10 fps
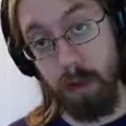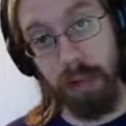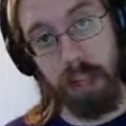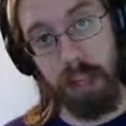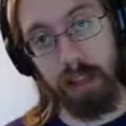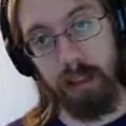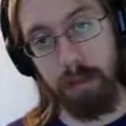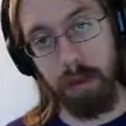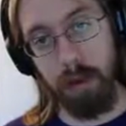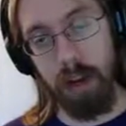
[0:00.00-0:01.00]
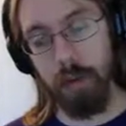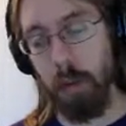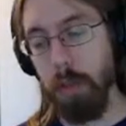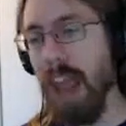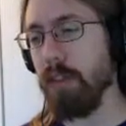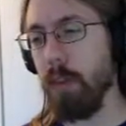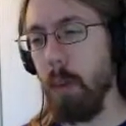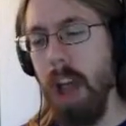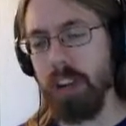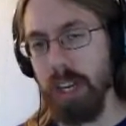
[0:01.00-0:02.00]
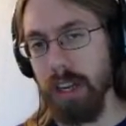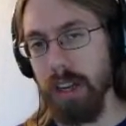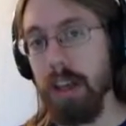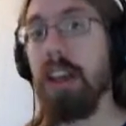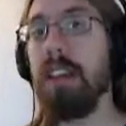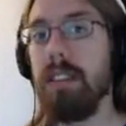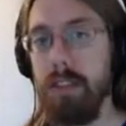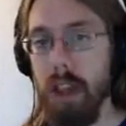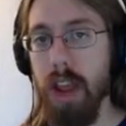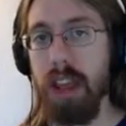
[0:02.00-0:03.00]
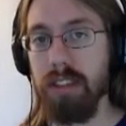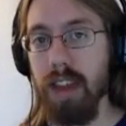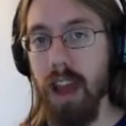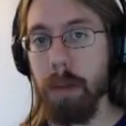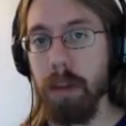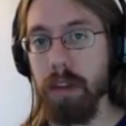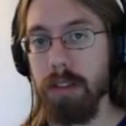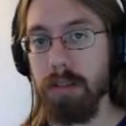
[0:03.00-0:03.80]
going to end this episode here. So thanks for watching. See you next time.